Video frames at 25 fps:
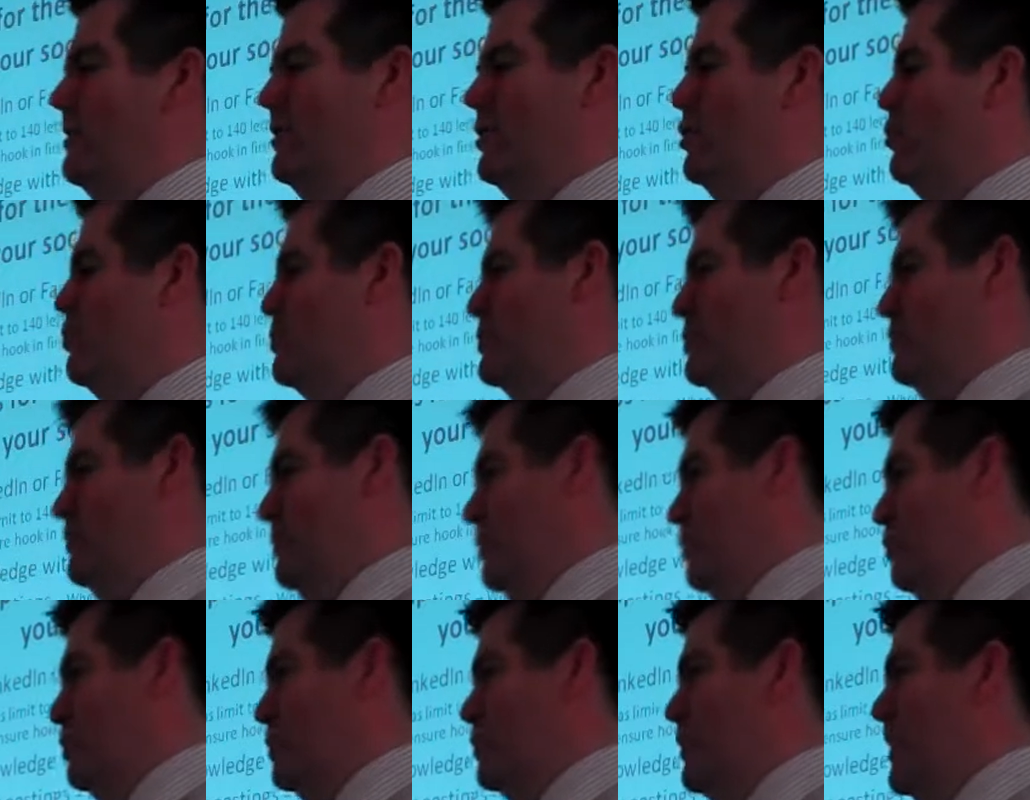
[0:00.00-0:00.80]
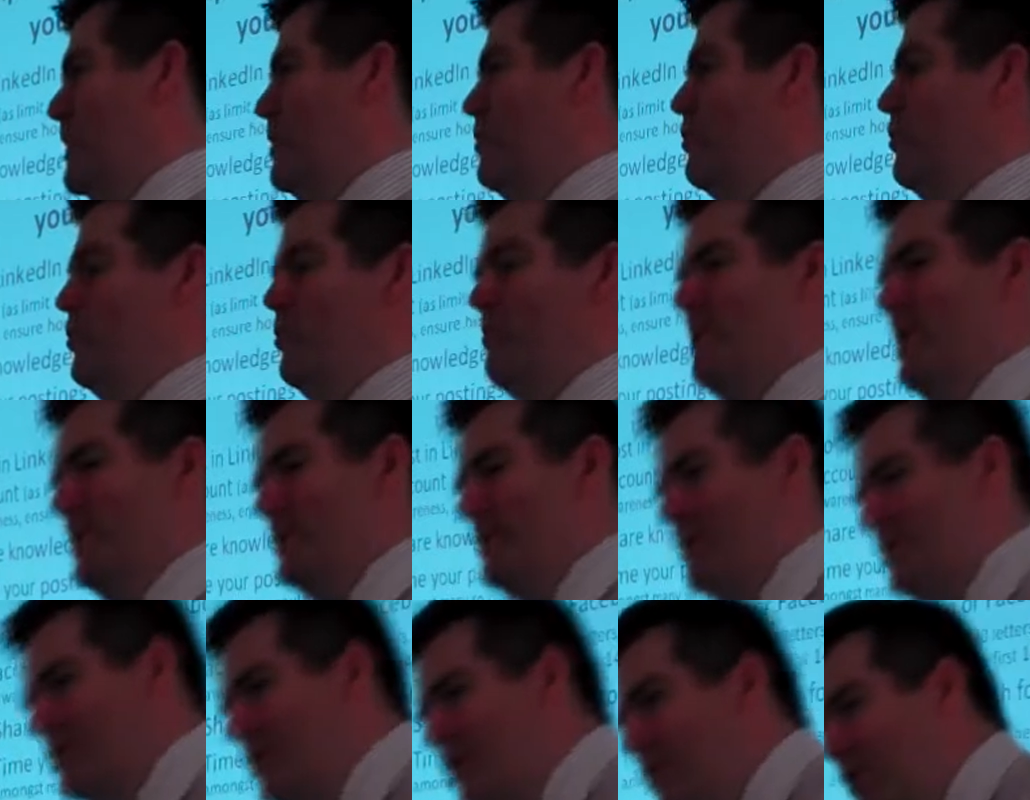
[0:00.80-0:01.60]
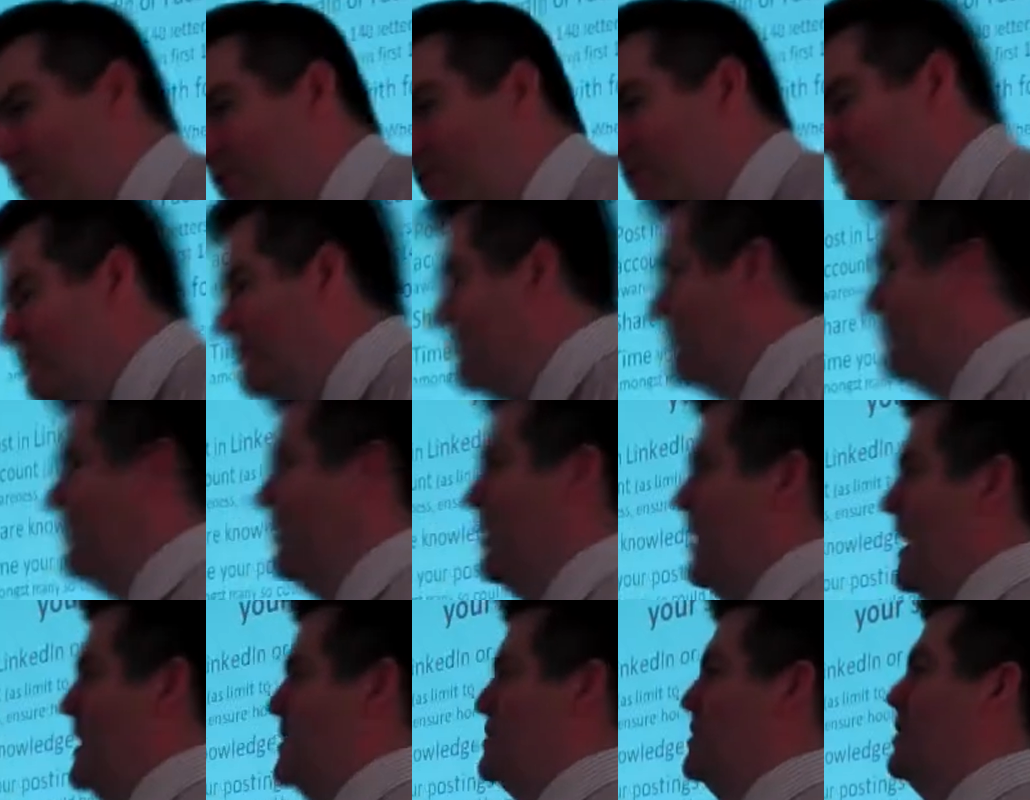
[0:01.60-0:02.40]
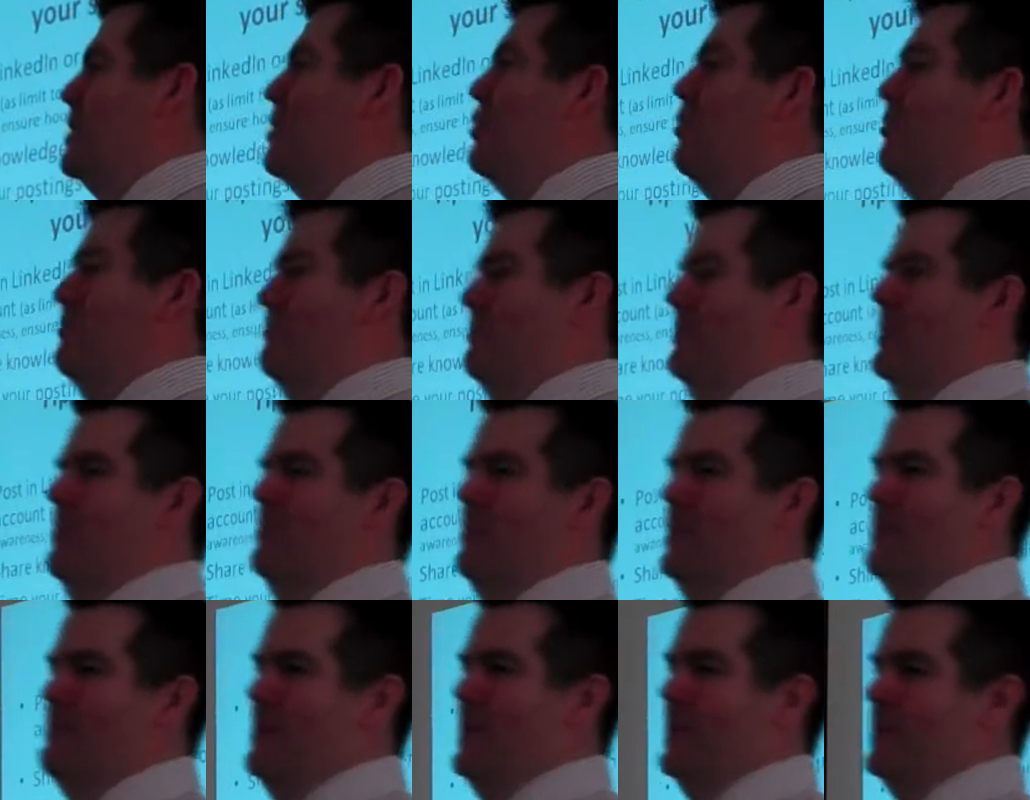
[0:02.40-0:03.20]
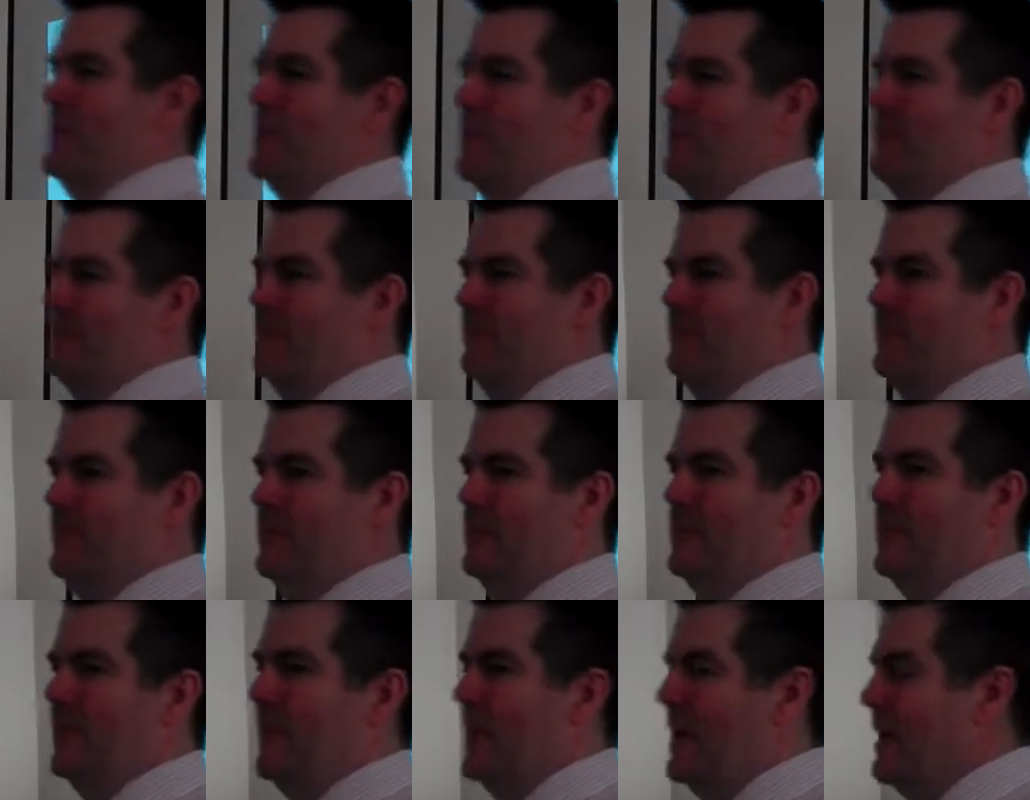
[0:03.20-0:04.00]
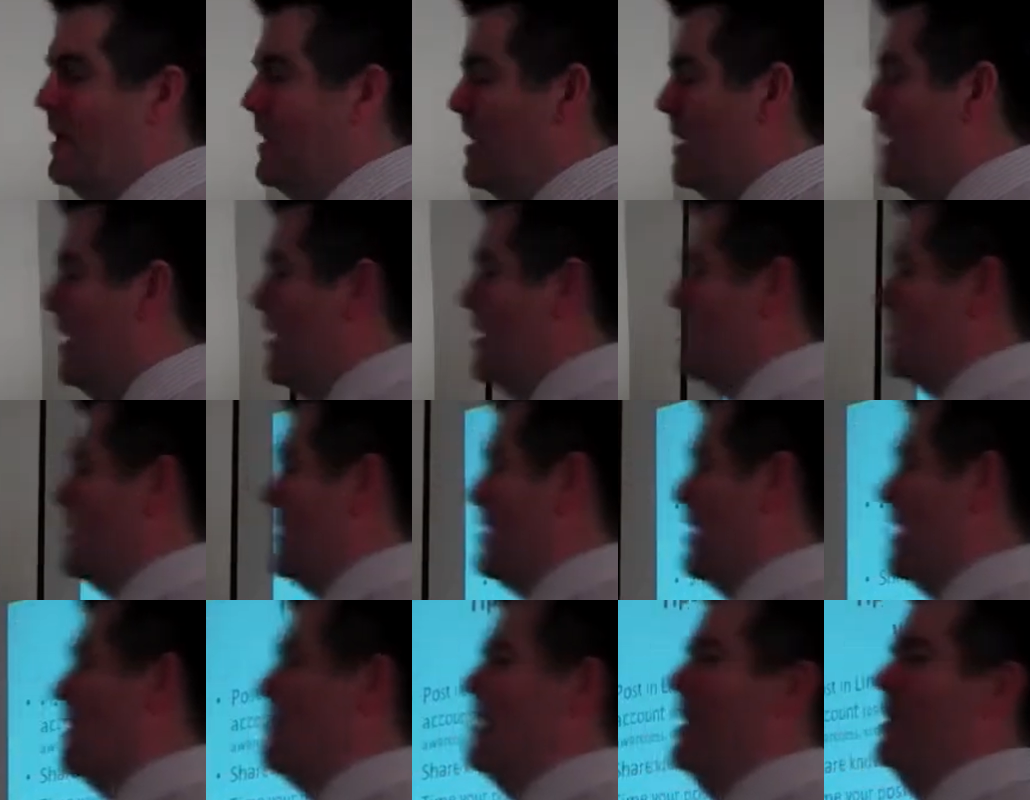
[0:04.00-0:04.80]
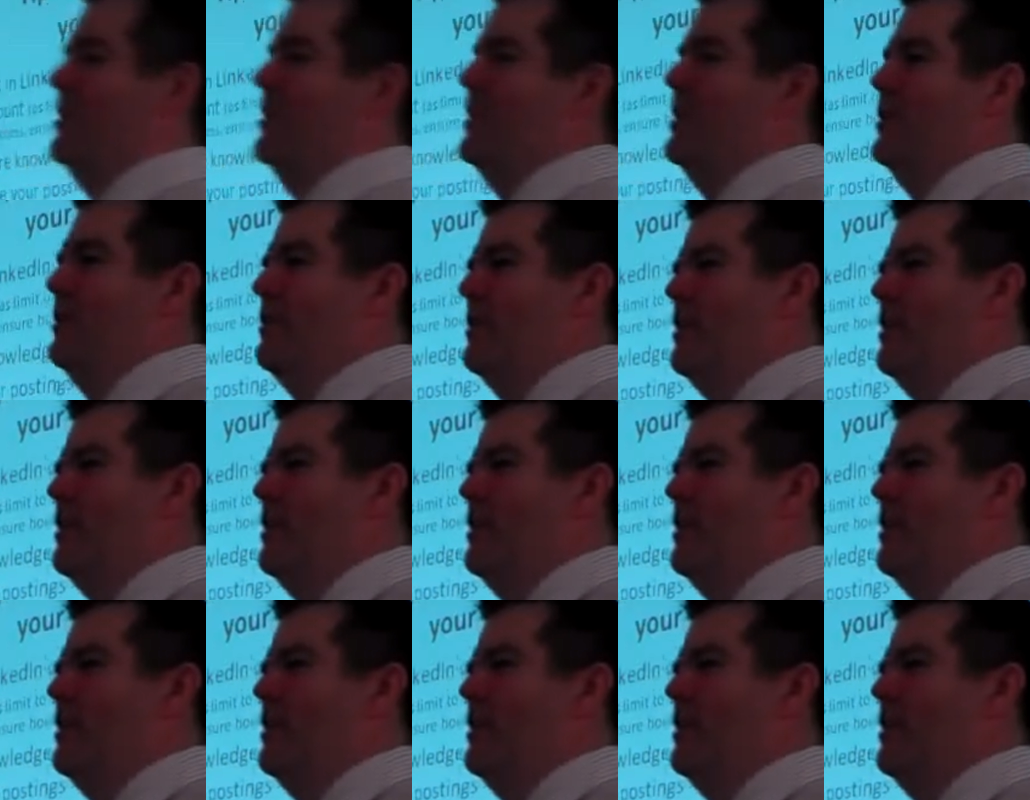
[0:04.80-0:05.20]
your tweet or your message could have actually gone and be missed. Okay? So think about,